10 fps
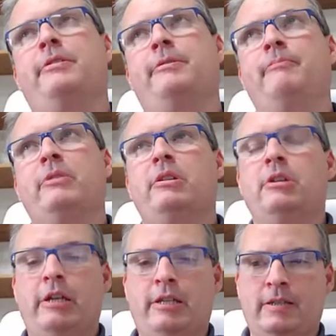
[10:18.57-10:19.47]

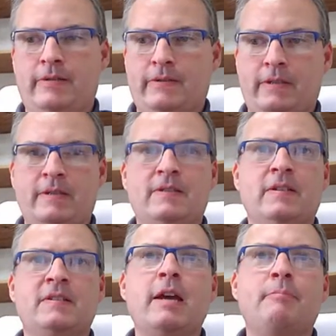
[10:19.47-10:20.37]
And in this
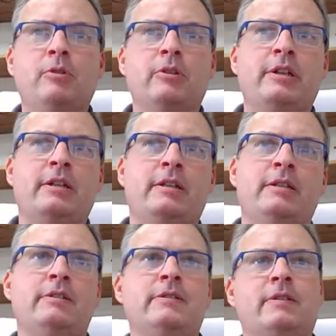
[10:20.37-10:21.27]
example,
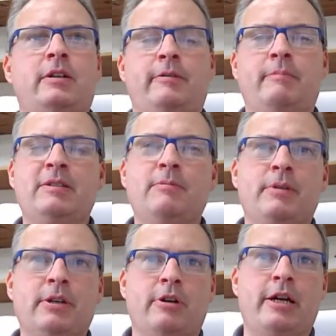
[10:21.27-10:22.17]
it's a
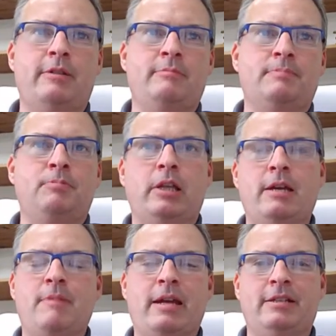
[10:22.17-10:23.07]
bigger item. It's
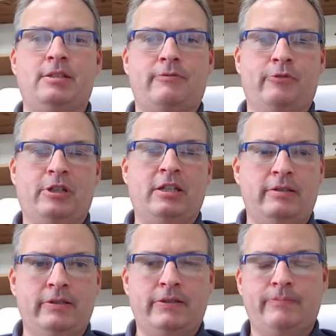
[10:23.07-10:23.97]
play mats for
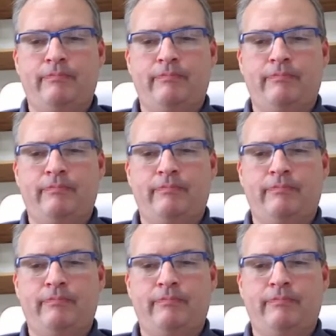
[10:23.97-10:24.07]
kids.